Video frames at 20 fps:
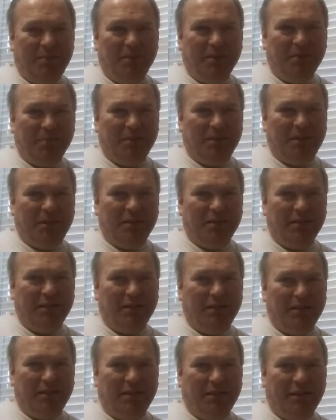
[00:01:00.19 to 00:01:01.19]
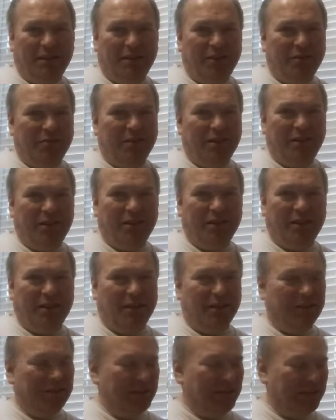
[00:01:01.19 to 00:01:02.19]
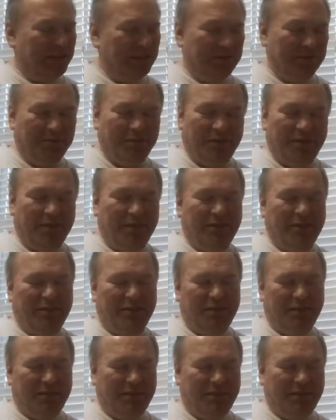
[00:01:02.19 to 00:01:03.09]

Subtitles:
probably did. I know I did a lot of things that really